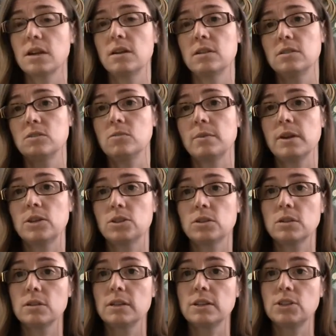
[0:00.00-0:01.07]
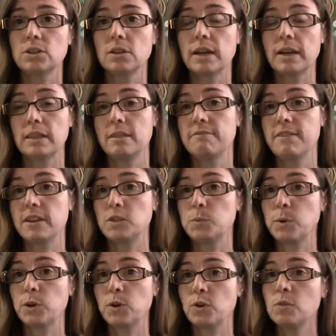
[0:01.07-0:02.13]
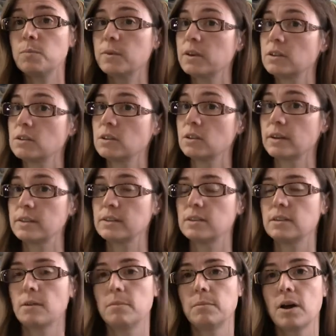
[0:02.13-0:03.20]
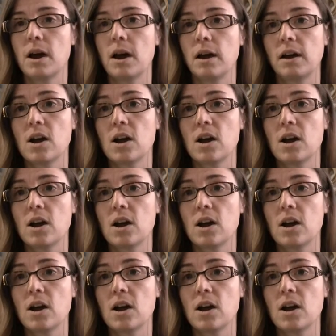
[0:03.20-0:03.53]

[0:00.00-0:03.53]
and also make sure that you're in the Facebook group because there is some uh,